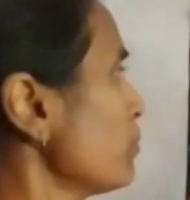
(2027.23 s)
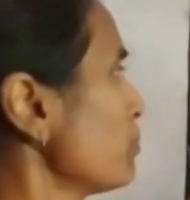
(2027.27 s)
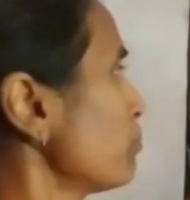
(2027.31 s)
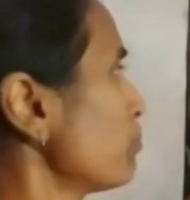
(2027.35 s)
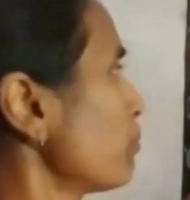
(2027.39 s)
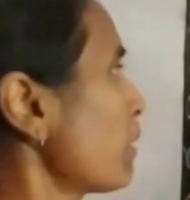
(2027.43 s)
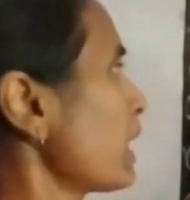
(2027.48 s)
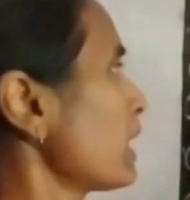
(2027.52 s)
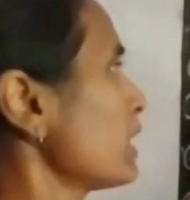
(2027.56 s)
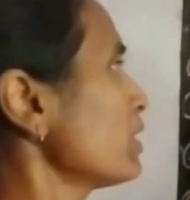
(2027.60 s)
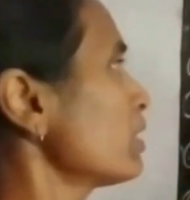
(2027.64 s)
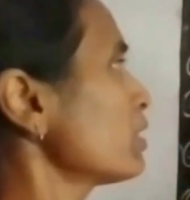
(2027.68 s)

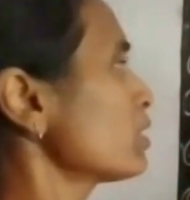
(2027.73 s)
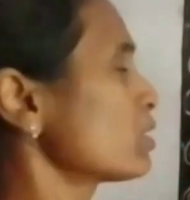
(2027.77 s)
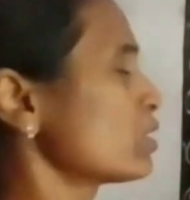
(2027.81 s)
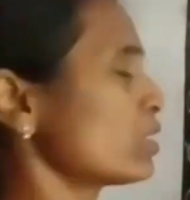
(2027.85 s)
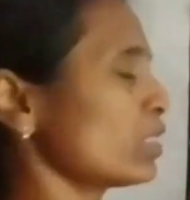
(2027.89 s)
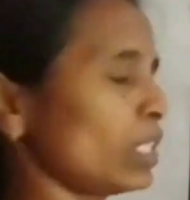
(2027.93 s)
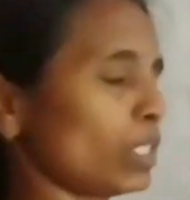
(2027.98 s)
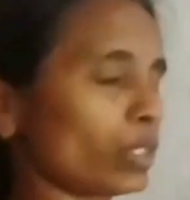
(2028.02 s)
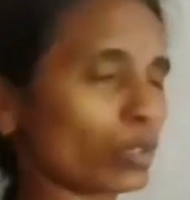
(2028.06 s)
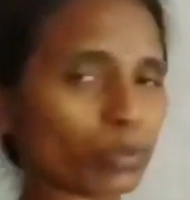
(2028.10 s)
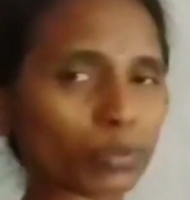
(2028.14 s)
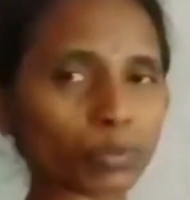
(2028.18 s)
minus
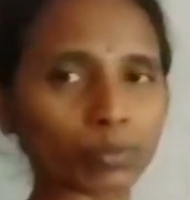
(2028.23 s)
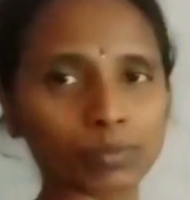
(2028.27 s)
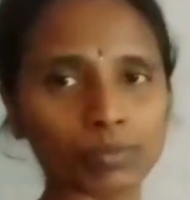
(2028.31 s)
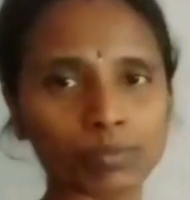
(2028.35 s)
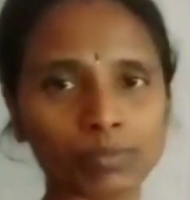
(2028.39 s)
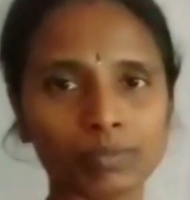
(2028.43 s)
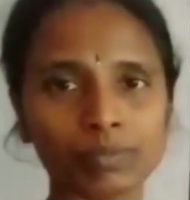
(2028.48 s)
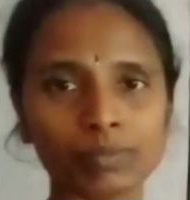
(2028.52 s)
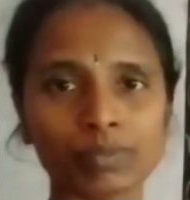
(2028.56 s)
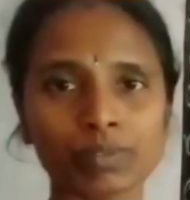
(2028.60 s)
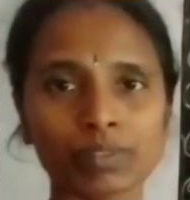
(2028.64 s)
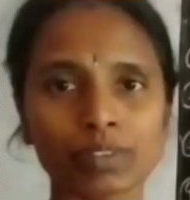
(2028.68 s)
0.
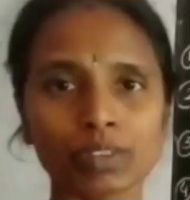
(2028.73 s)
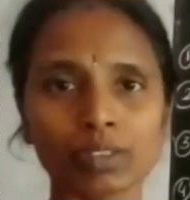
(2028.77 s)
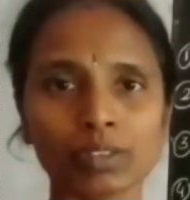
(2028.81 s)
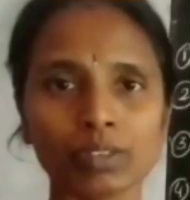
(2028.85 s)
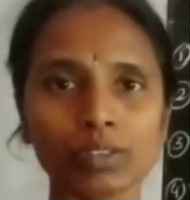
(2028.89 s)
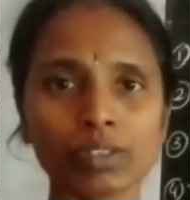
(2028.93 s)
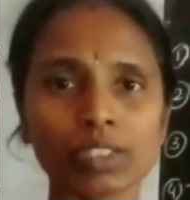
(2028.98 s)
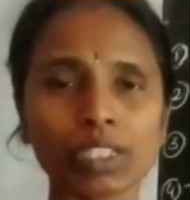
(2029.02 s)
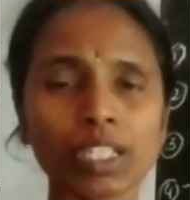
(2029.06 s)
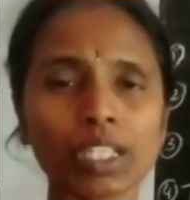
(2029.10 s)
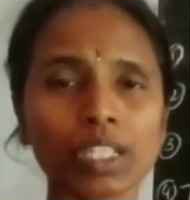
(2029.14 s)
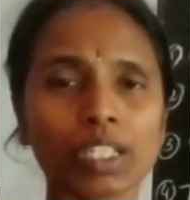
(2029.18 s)

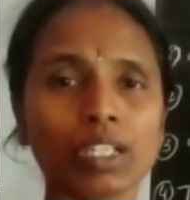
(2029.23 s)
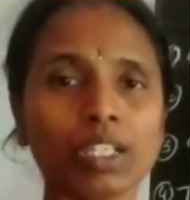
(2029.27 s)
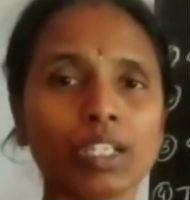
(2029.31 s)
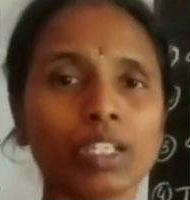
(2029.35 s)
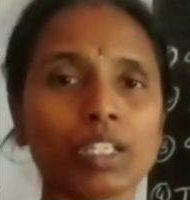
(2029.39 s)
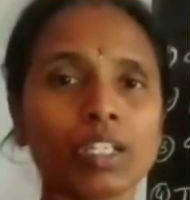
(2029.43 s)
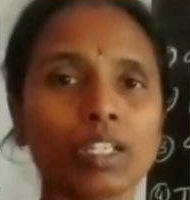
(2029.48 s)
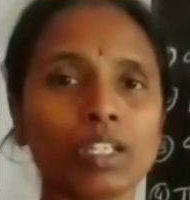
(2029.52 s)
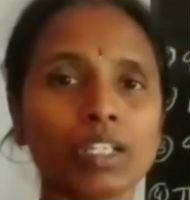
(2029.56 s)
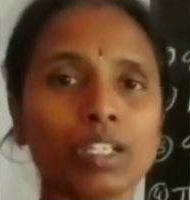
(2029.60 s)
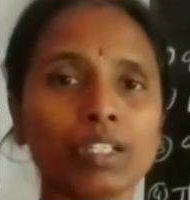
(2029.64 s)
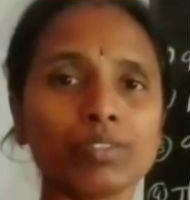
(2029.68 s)
Okay.
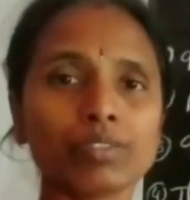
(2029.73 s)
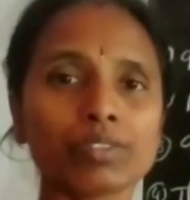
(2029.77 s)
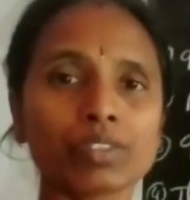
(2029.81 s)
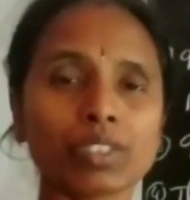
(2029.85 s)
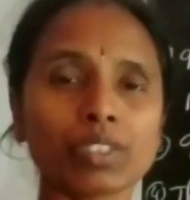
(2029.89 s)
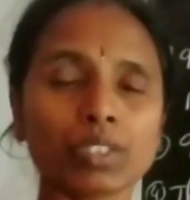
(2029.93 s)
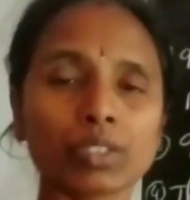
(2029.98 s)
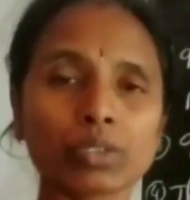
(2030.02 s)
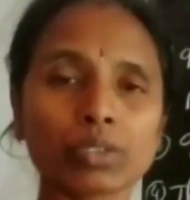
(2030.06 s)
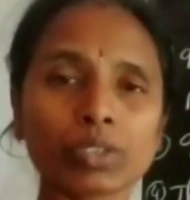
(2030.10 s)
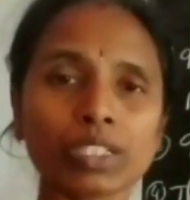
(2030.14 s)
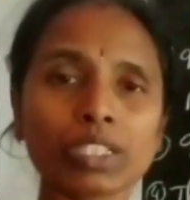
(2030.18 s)
If
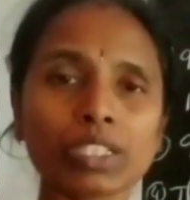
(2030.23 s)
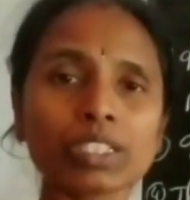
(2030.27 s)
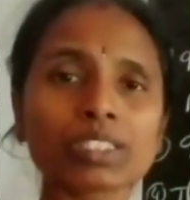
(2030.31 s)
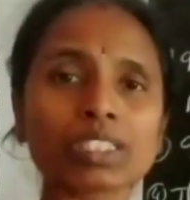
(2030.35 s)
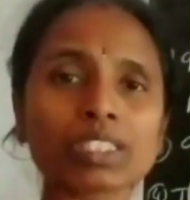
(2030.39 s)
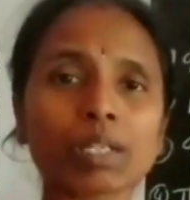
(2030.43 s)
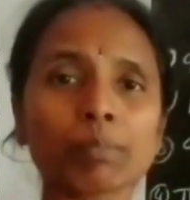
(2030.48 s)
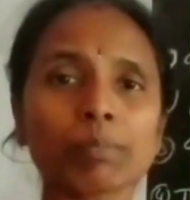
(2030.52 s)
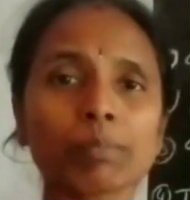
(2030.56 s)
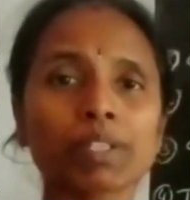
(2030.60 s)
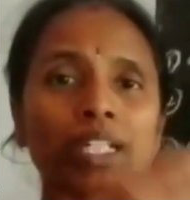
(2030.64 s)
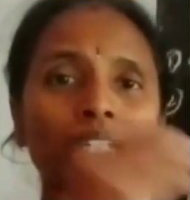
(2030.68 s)
0 is
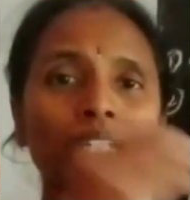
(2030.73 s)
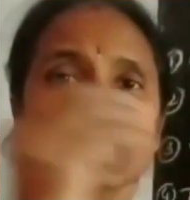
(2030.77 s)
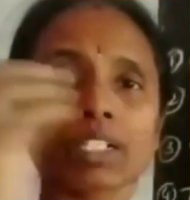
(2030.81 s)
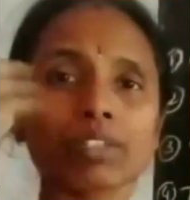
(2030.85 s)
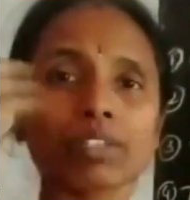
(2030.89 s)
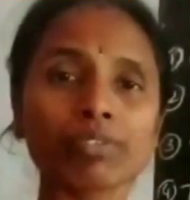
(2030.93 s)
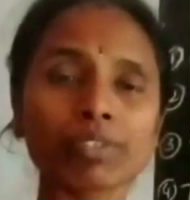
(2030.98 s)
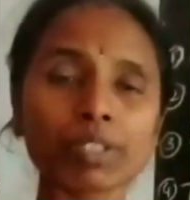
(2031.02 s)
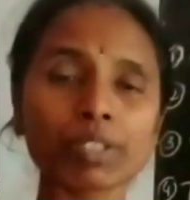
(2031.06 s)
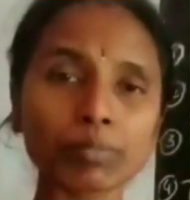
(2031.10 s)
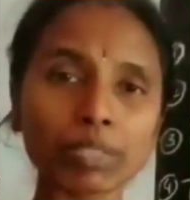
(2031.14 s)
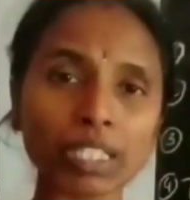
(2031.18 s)
subtracted
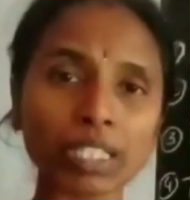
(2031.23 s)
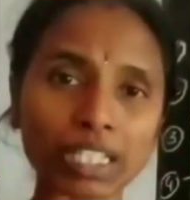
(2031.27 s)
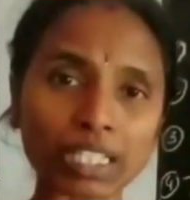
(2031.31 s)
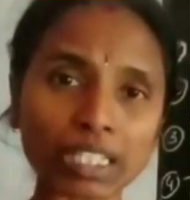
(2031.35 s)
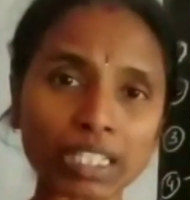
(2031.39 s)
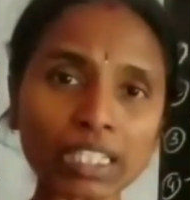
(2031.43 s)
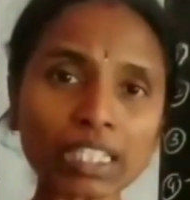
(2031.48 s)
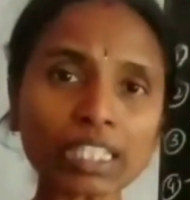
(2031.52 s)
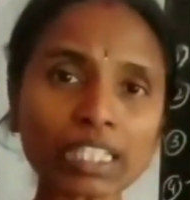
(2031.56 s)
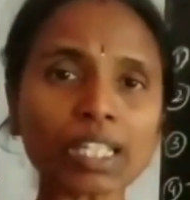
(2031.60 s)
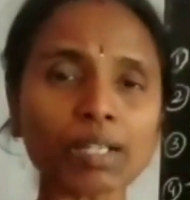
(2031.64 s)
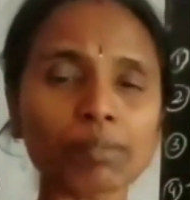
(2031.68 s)
from
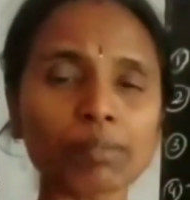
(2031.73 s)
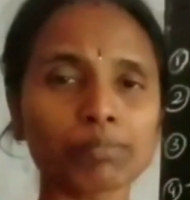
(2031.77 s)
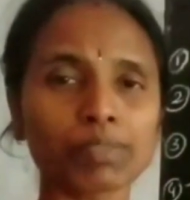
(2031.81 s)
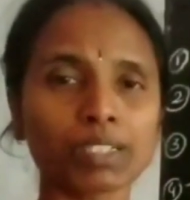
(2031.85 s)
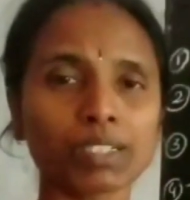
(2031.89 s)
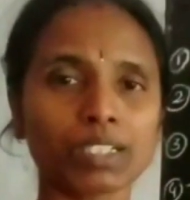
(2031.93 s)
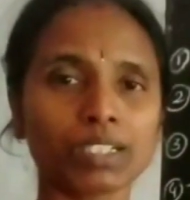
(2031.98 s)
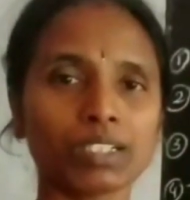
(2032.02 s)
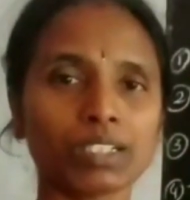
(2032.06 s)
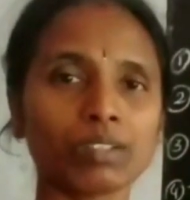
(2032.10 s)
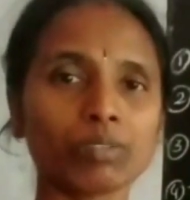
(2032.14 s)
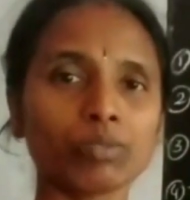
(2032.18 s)
any number,
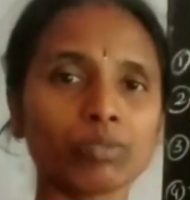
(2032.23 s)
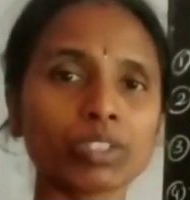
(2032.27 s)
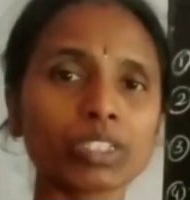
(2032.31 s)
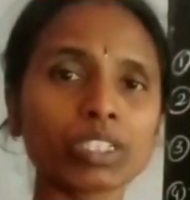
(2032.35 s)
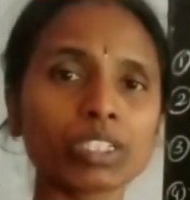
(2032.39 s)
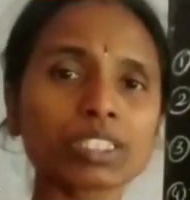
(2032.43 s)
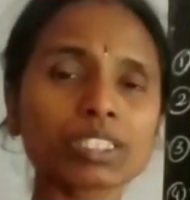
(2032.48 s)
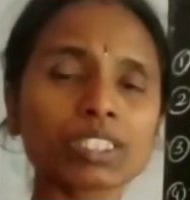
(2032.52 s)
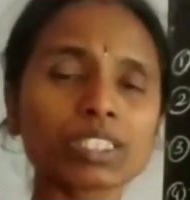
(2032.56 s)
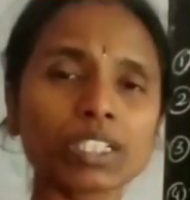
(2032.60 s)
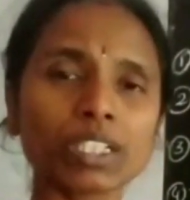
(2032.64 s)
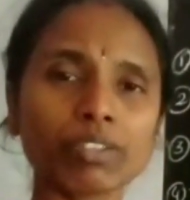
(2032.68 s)
what is
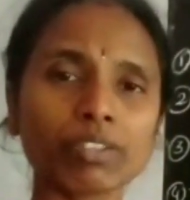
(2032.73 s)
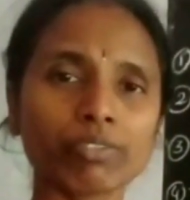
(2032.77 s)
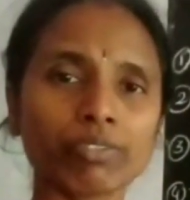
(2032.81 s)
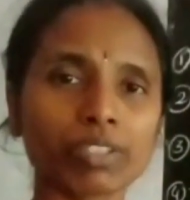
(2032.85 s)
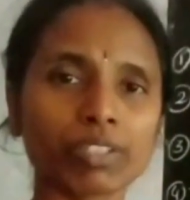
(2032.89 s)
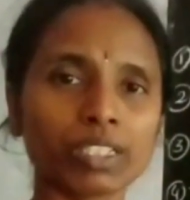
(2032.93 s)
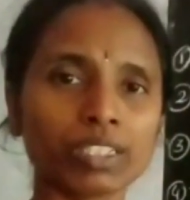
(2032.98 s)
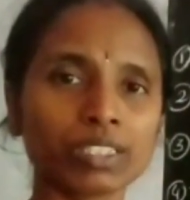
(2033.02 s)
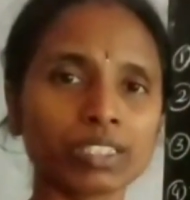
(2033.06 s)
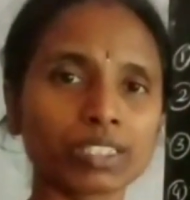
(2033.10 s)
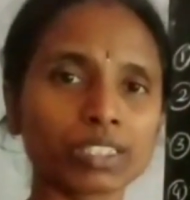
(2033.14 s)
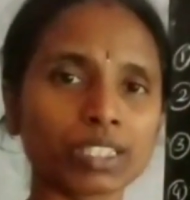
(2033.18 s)
the
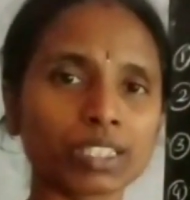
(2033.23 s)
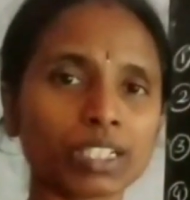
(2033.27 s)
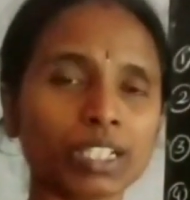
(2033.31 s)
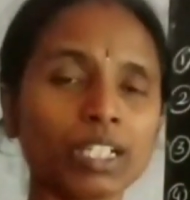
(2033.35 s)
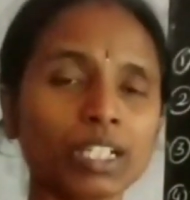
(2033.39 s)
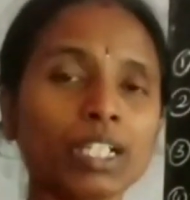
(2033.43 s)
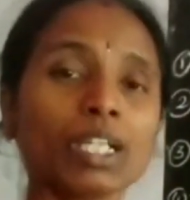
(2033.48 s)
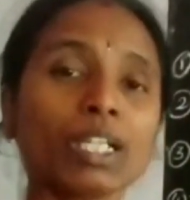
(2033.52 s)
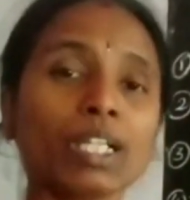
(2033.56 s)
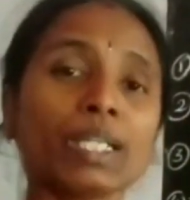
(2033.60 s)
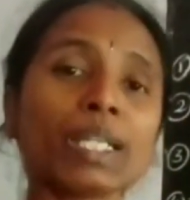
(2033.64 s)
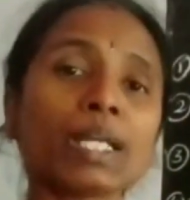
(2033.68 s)
difference?
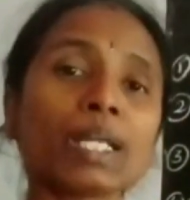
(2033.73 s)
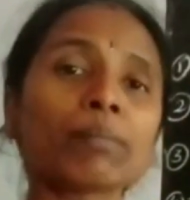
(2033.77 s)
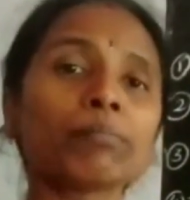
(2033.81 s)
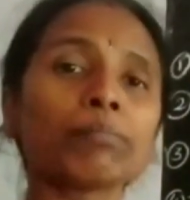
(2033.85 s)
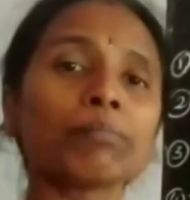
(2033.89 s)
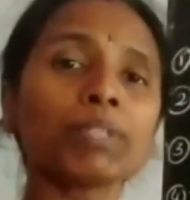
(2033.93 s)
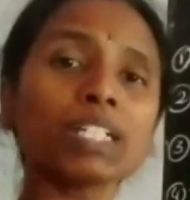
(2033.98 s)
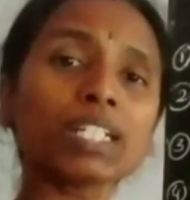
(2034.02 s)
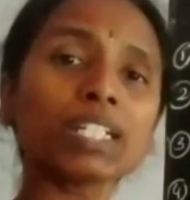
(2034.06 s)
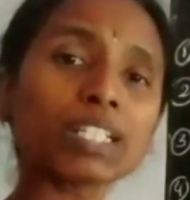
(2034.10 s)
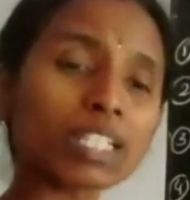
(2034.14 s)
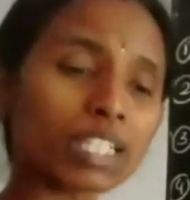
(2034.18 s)

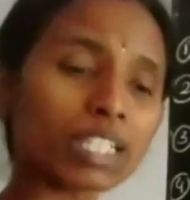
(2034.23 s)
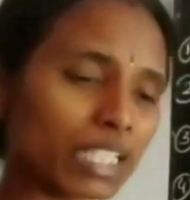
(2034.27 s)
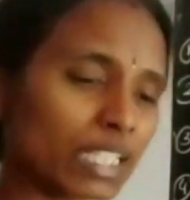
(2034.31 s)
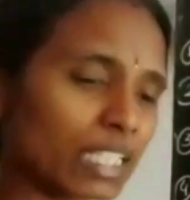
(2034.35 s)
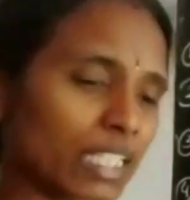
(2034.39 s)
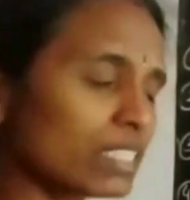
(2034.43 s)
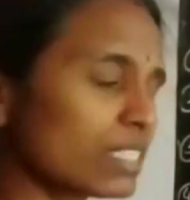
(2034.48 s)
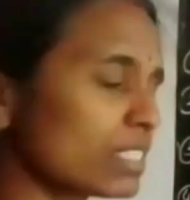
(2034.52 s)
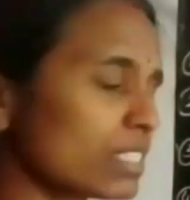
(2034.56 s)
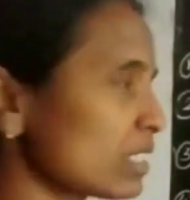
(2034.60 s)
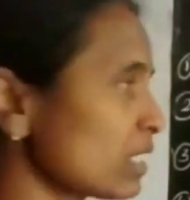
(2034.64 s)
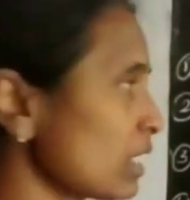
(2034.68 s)
Number
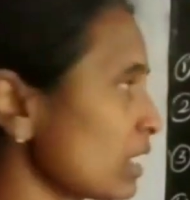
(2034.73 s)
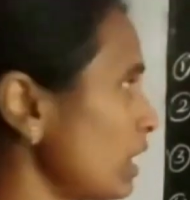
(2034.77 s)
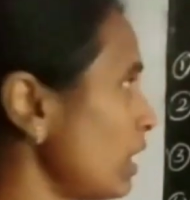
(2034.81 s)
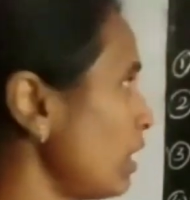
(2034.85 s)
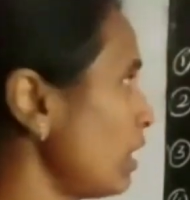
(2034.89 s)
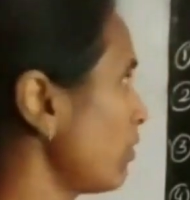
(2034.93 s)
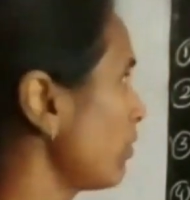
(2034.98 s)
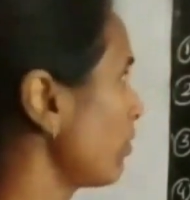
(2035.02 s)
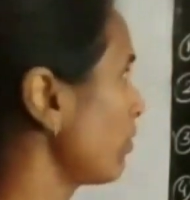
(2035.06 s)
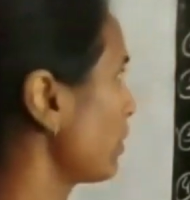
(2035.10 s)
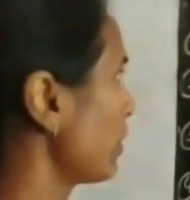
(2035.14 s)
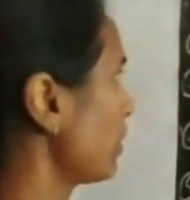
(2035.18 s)

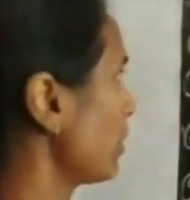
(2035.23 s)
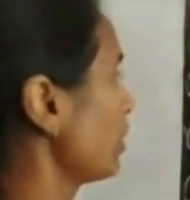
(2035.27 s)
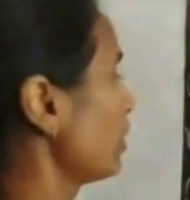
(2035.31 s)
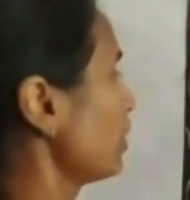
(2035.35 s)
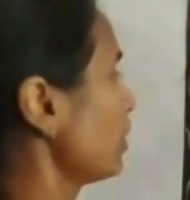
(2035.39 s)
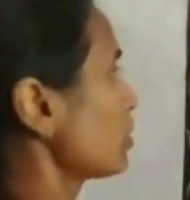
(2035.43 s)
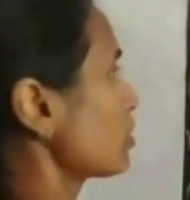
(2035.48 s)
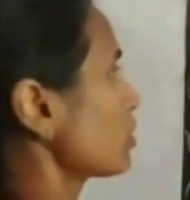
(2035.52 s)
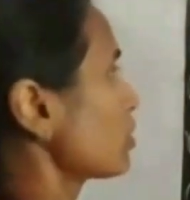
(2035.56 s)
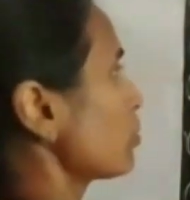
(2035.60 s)
itself. So